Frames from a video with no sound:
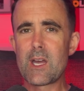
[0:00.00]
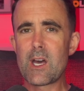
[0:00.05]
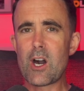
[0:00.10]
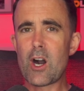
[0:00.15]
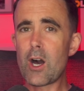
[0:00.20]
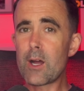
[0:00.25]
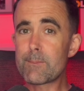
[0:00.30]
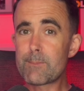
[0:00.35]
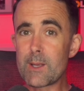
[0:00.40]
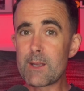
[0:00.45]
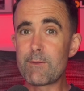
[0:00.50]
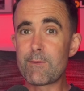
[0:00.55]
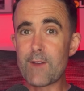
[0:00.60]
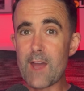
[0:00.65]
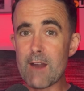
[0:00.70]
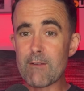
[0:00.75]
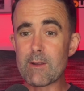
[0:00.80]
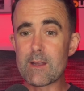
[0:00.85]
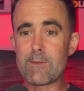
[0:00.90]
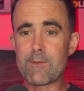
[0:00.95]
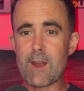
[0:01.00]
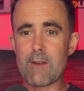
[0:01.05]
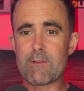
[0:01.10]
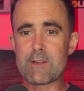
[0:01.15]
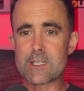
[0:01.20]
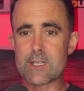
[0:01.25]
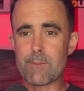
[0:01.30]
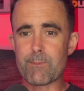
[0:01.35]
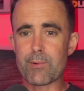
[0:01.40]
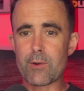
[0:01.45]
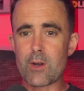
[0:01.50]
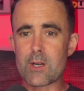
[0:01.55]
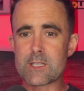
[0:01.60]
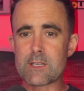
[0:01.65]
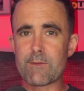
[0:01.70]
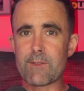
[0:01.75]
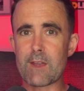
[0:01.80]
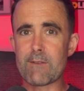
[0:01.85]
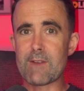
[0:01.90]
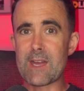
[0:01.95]
I'd be very, very surprised
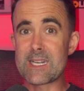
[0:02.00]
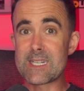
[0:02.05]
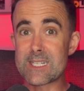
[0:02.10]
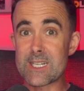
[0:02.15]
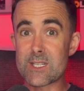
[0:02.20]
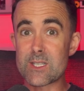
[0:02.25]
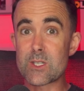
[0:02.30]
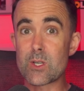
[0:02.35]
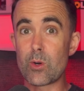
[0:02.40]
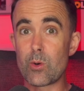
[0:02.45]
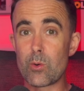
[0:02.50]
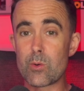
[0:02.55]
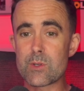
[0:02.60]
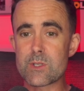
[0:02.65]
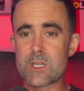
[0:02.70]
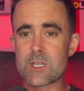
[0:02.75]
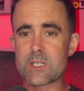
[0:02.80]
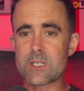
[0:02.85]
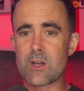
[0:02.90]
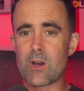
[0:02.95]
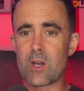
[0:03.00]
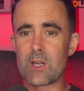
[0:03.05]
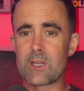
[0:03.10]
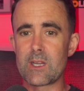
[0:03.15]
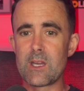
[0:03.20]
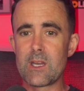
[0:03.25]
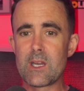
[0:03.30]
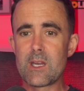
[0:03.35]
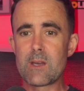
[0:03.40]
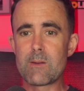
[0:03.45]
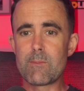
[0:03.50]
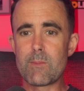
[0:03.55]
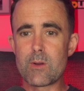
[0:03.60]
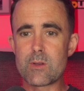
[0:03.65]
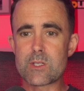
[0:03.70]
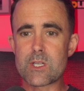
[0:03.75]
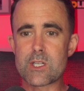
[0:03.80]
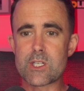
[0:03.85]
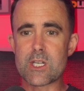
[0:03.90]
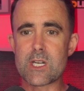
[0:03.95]
if they've entered talks to sign
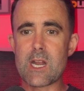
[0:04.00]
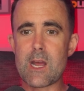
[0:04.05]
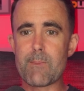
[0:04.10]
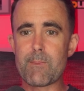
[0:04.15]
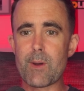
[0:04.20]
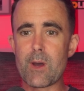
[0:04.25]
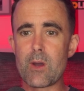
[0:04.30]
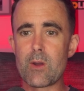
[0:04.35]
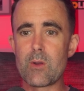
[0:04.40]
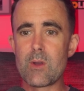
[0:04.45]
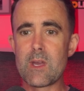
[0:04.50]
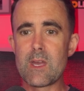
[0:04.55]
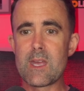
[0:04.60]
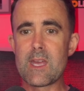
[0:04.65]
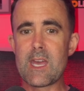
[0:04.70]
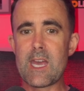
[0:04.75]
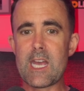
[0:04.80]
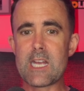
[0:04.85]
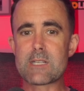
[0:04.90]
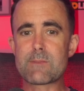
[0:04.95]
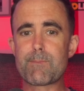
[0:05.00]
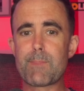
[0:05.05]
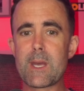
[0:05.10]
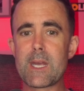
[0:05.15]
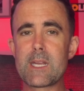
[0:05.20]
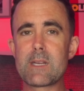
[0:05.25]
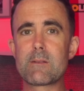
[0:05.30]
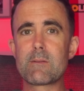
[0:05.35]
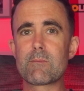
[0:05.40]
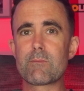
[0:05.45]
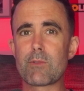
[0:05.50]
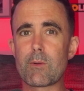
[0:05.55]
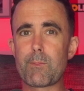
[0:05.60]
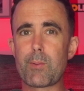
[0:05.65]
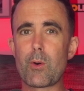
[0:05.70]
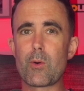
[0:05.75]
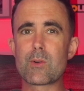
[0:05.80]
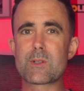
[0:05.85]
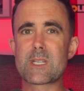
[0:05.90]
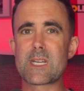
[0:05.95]
Moussa Djenepo. It's been
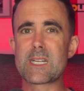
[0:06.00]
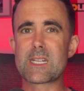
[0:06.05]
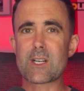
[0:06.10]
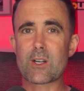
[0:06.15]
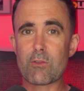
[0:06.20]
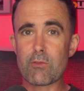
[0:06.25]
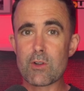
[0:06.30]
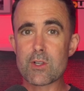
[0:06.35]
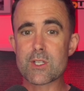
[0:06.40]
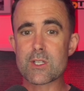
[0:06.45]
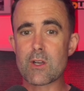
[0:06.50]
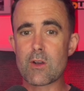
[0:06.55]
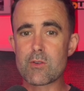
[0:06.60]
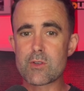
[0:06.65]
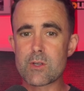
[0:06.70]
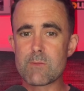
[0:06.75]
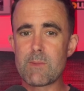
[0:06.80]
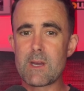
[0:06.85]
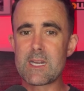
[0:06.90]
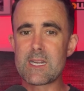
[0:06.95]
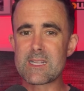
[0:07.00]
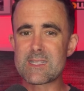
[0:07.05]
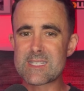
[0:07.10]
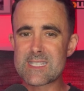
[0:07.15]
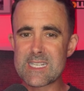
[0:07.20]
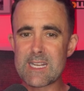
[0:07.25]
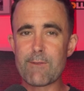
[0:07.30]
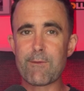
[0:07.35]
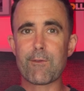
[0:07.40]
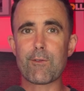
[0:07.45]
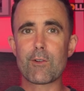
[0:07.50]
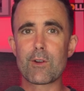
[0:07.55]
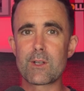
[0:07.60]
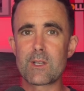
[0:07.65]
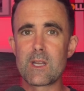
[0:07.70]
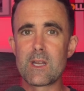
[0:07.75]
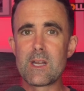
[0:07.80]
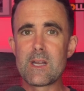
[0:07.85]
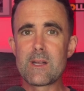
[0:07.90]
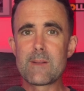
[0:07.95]
reported across social media,
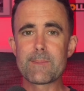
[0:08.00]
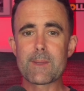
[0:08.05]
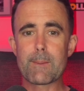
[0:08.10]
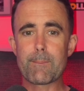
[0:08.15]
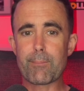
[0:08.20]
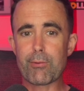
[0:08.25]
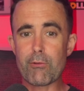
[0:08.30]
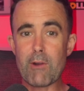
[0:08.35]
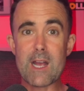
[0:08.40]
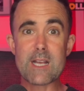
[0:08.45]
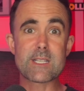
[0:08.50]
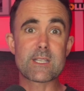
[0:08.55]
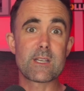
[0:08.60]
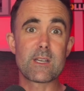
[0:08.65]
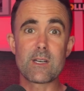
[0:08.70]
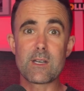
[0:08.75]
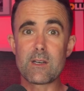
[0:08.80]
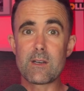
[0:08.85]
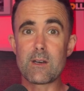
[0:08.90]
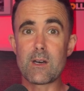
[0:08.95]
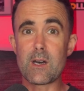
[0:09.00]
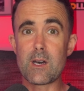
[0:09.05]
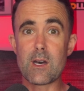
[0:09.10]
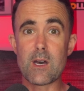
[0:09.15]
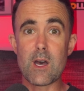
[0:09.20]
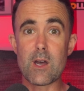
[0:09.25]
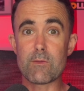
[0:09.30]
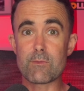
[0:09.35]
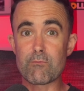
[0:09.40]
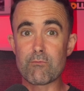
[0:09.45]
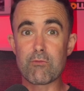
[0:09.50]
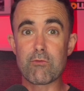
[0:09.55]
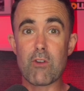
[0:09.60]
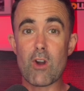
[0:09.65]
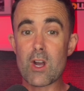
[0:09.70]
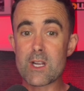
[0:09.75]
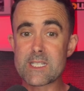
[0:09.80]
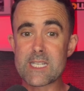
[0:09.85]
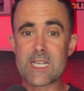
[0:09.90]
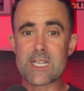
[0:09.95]
different press are
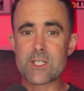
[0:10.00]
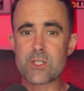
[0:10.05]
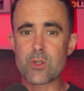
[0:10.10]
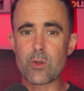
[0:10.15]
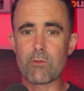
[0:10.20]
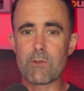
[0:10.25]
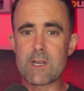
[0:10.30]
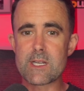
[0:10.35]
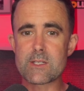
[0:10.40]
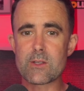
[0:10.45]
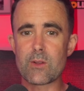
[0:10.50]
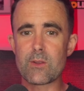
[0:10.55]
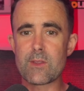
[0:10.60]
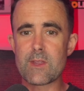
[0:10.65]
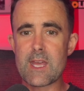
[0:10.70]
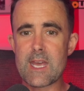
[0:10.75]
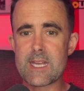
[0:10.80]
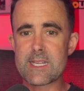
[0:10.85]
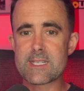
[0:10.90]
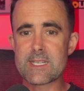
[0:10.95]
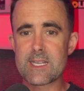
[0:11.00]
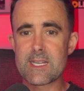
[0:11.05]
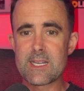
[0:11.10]
writing stories on this.